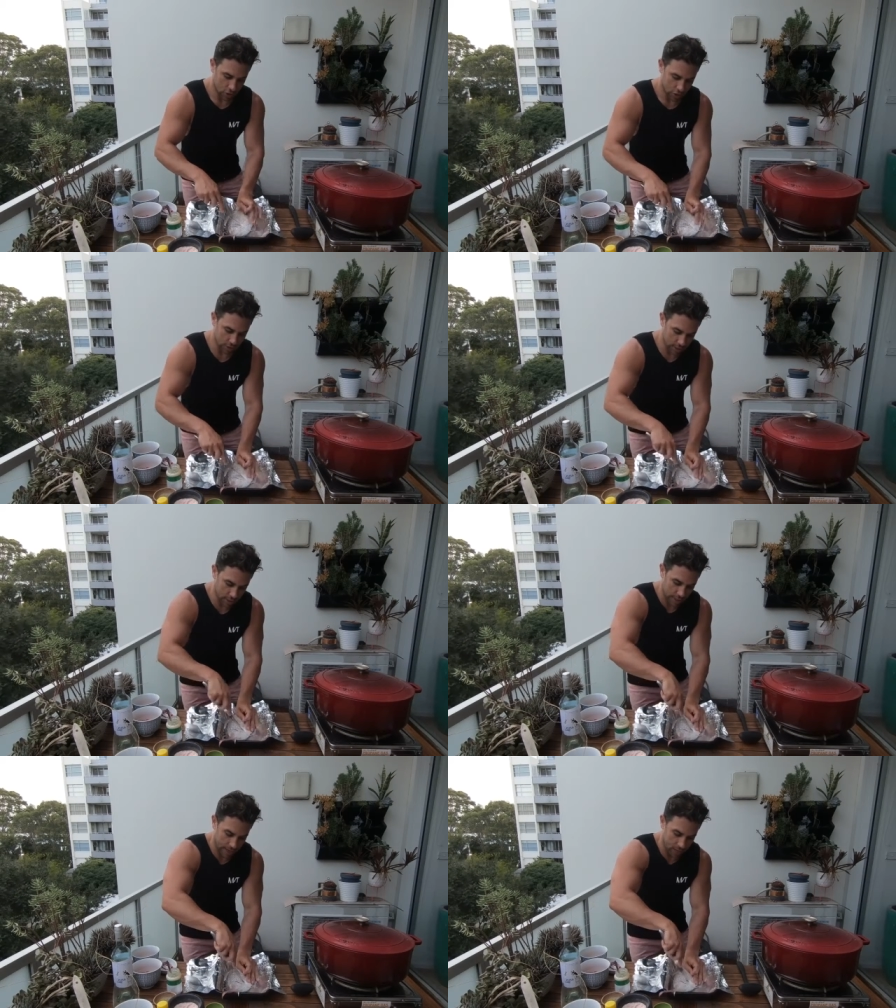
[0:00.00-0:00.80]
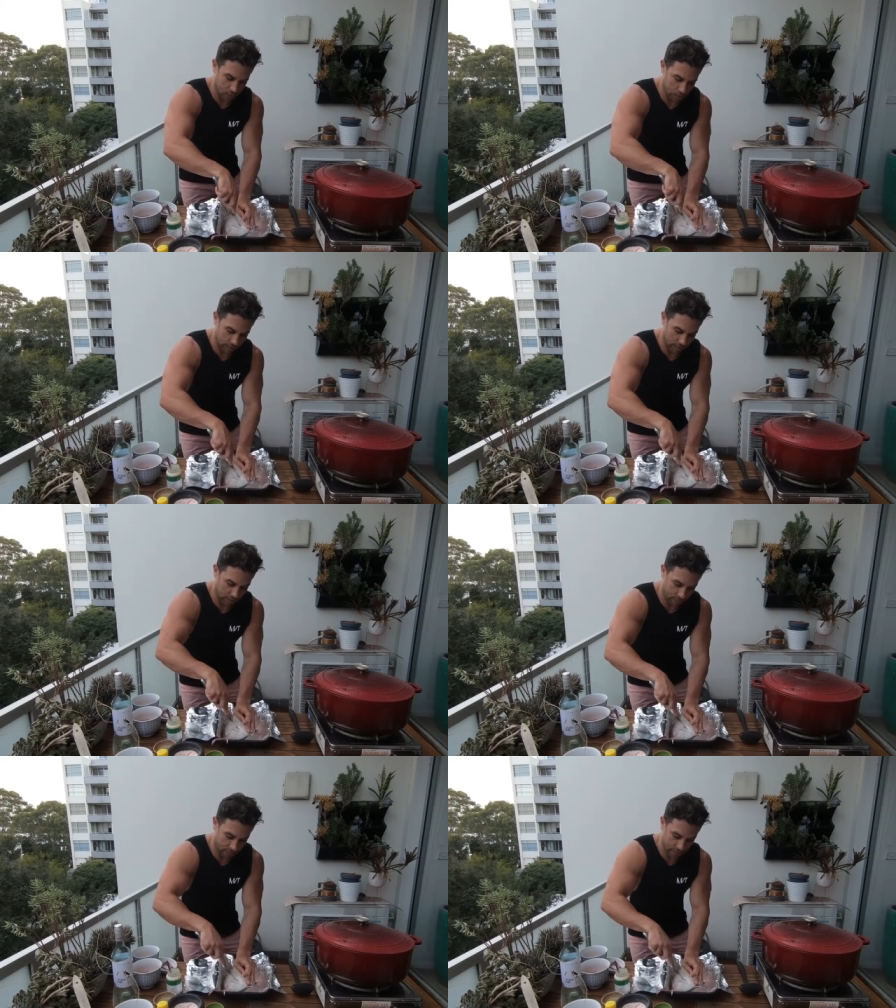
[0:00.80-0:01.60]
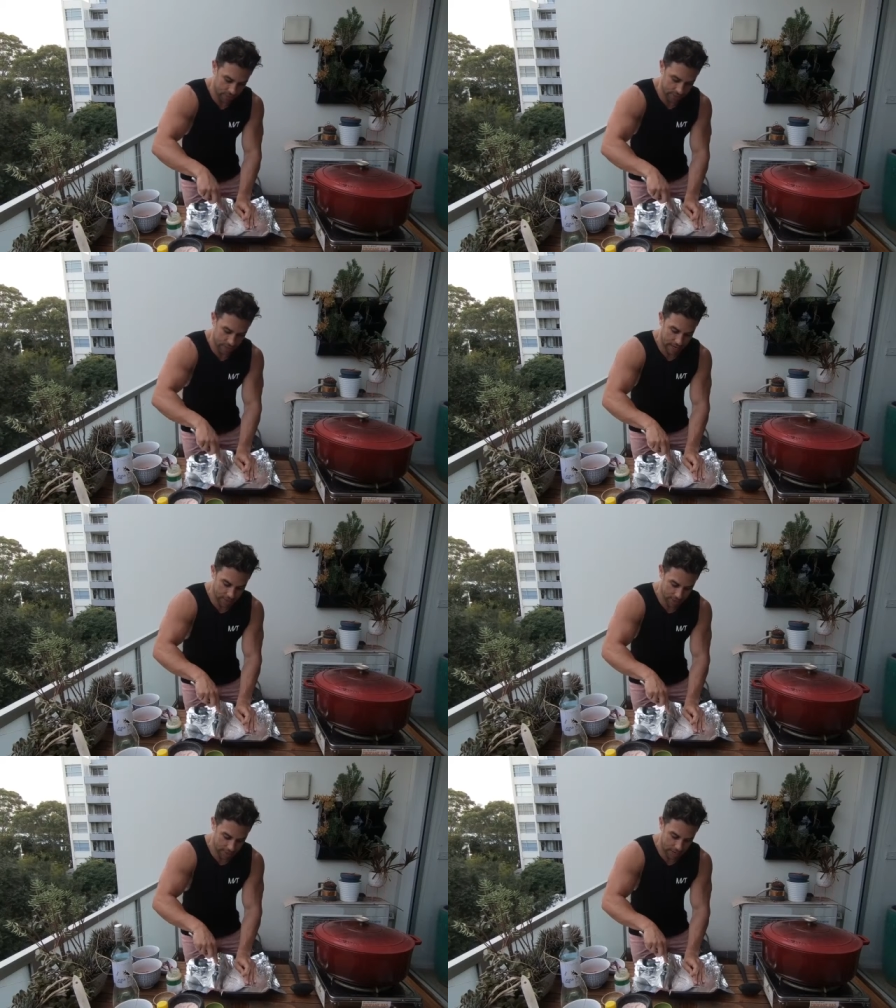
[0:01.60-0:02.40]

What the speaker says: just to let all of our flavours stay in.